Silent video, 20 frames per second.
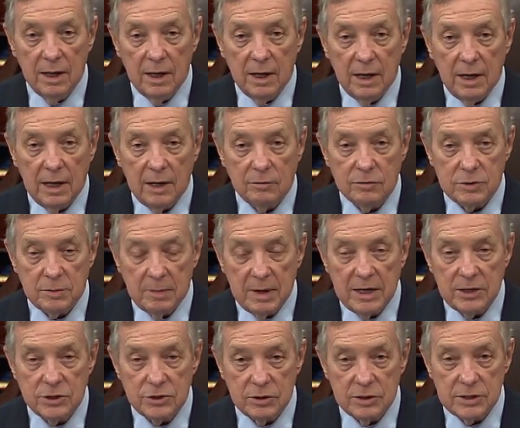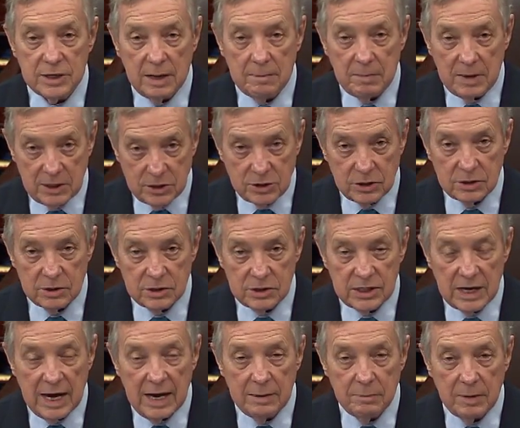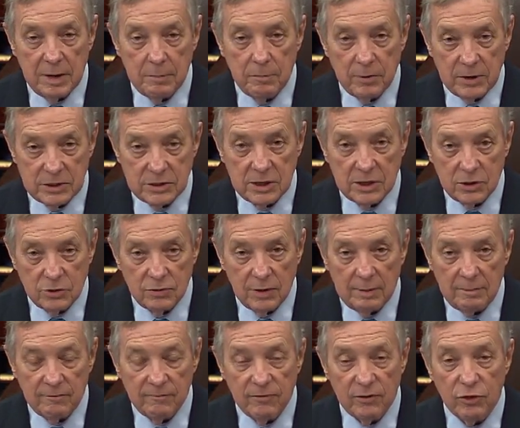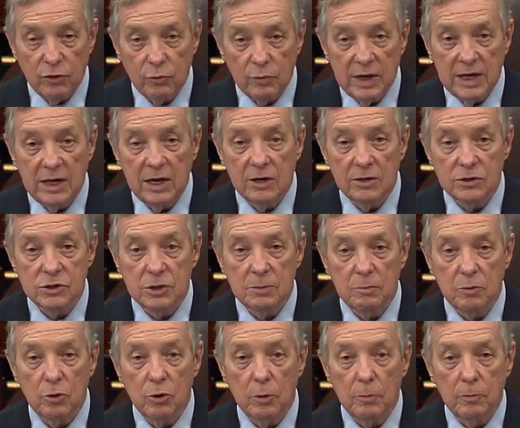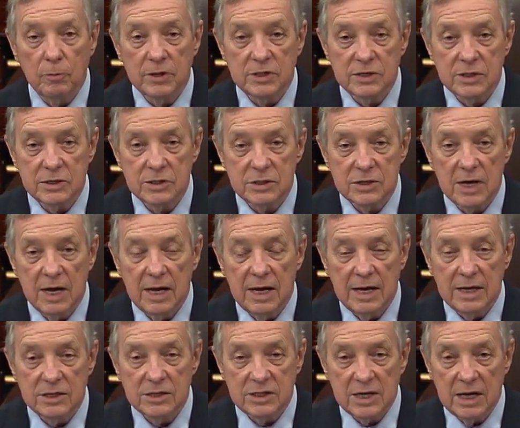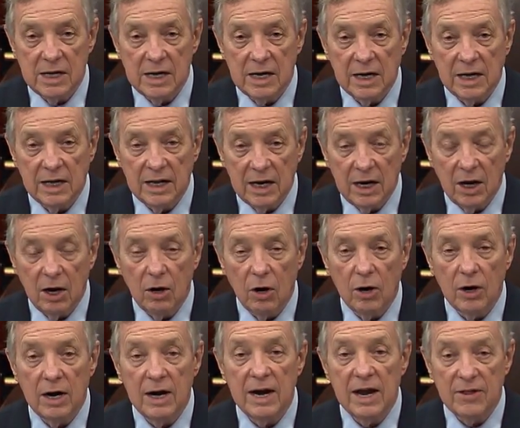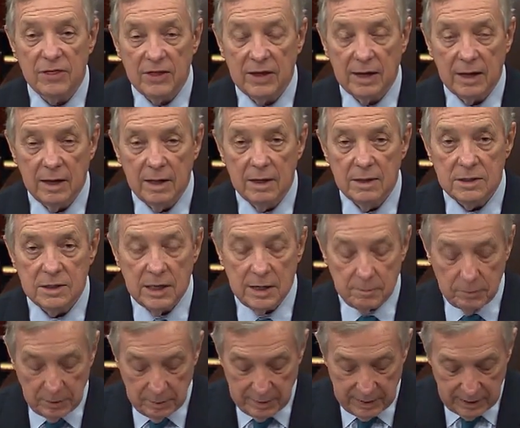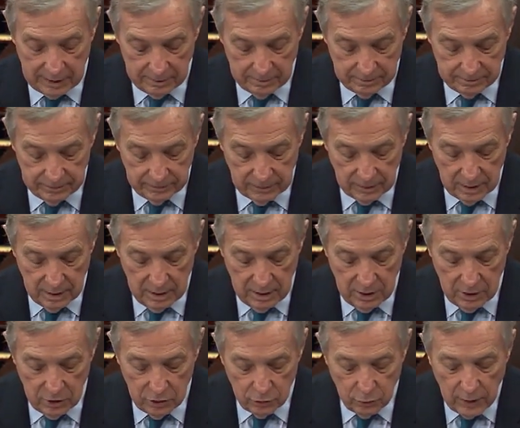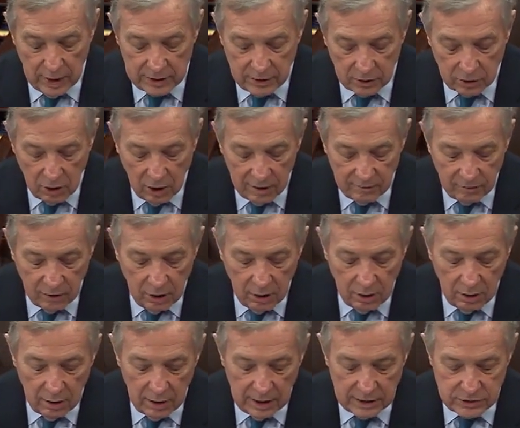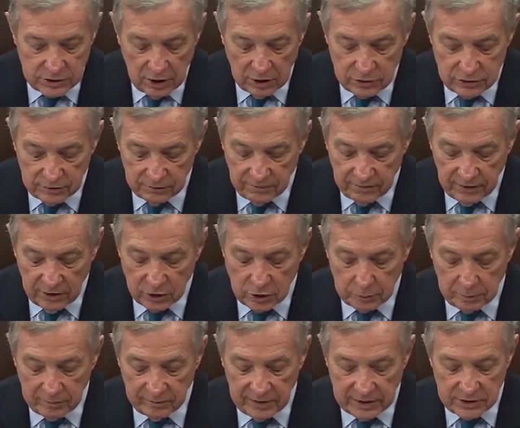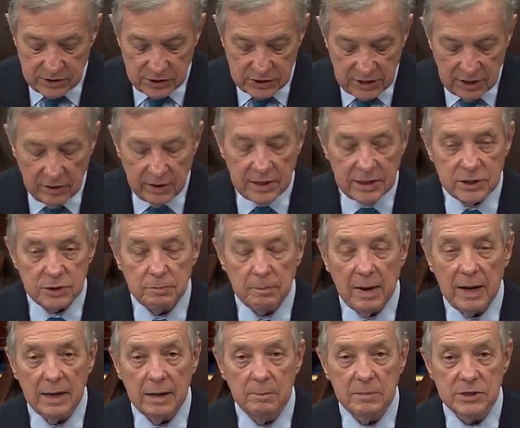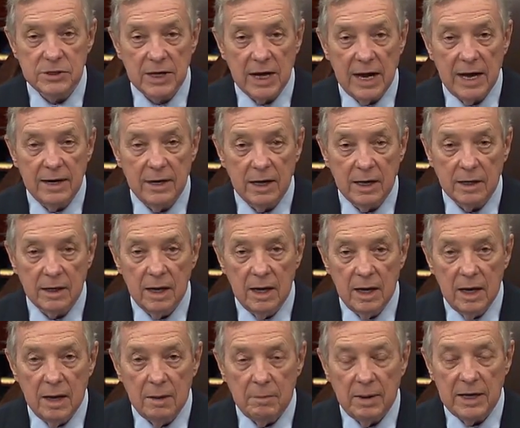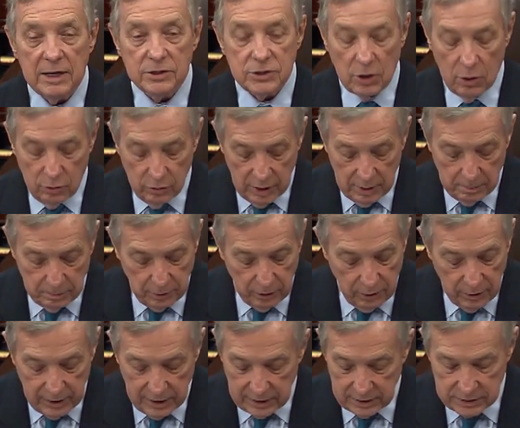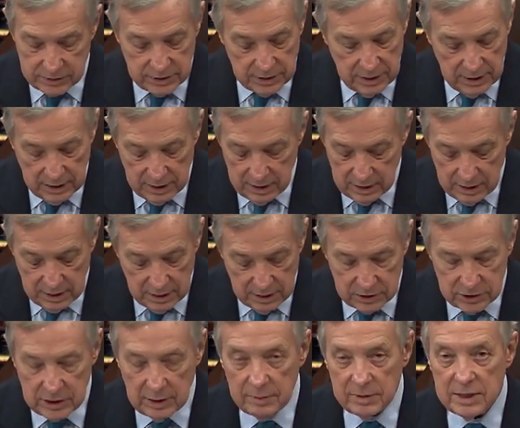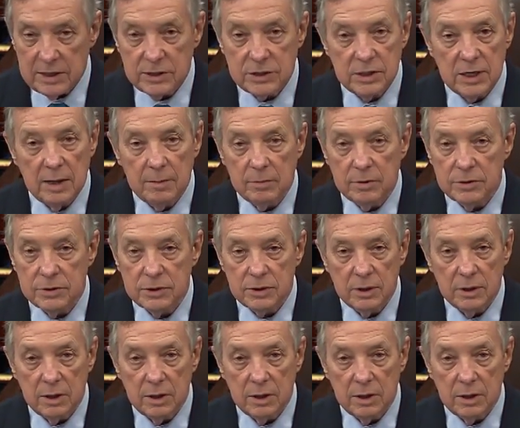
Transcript: And it was a measure, as I mentioned, signed by President Trump. For 3 years, the Bureau of Prisons has done little or nothing to implement it. Director Carvajal has also failed to prevent serious misconduct by his own employees. Some of these numbers